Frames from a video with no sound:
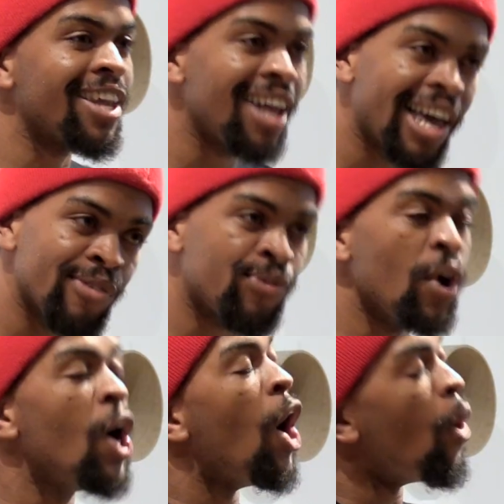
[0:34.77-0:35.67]

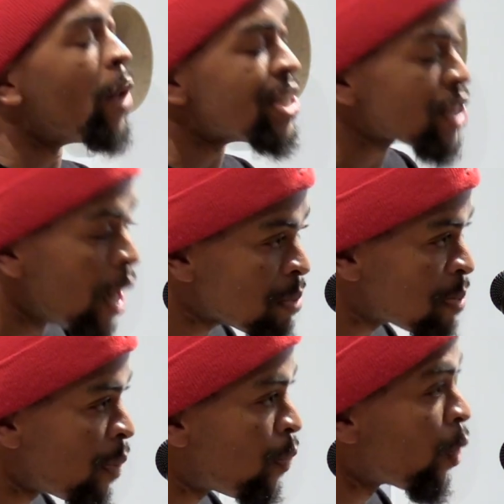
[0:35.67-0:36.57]
life always comes
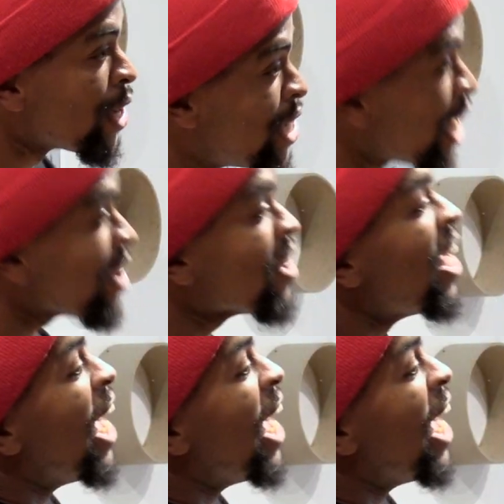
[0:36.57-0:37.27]
before death.